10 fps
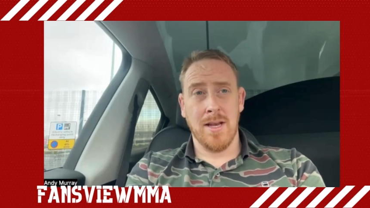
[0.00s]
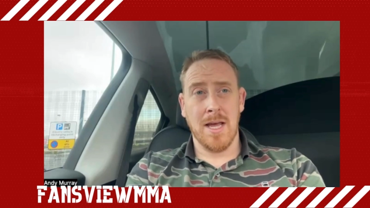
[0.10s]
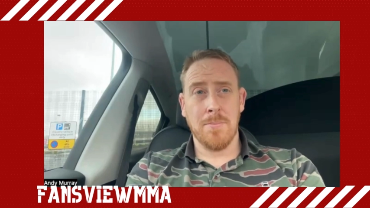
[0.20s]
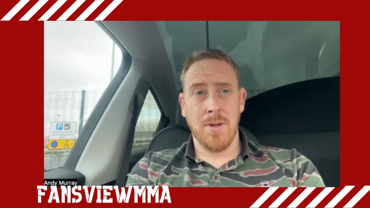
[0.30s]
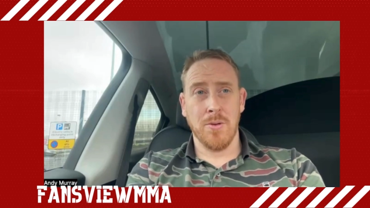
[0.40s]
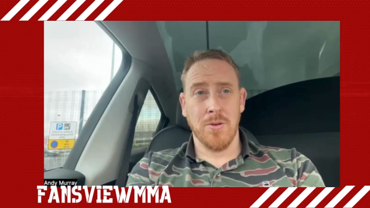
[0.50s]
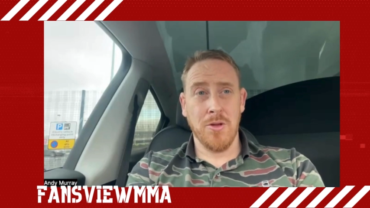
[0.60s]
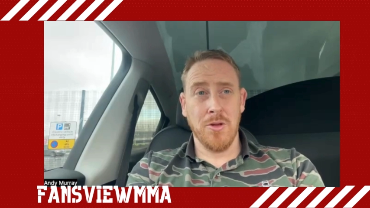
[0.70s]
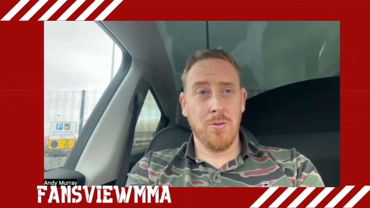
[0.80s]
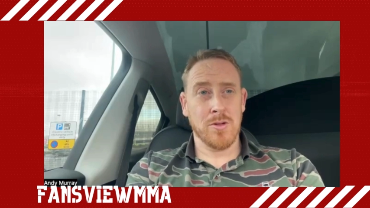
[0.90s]
let people
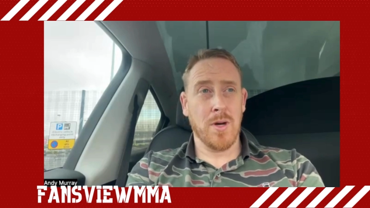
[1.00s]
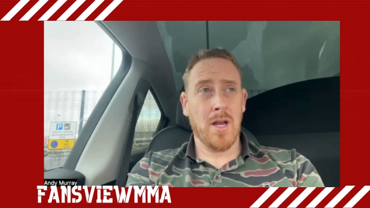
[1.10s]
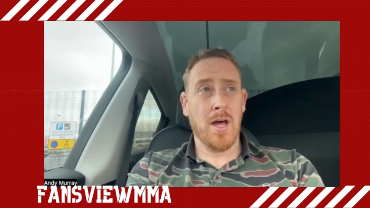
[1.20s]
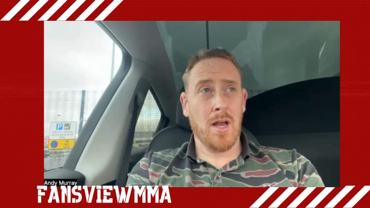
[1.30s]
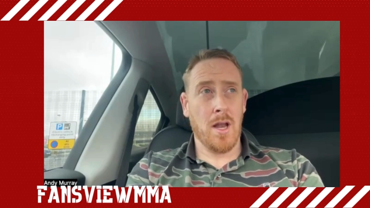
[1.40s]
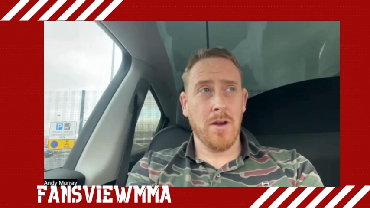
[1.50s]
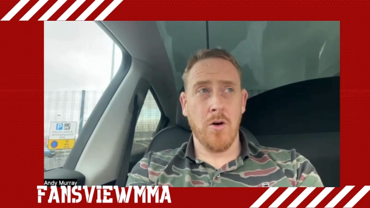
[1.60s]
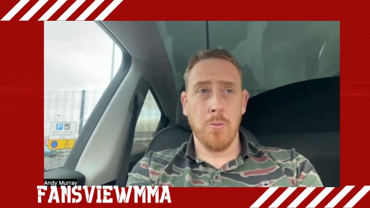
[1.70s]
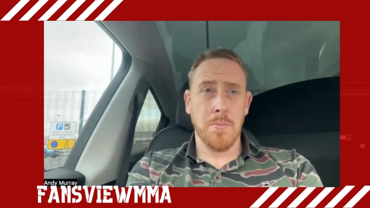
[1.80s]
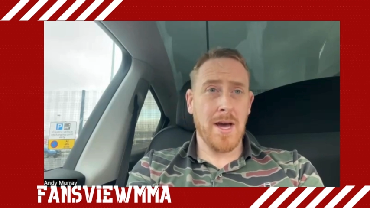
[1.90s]
know as well, a lot of
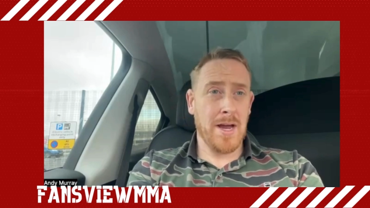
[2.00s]
open mat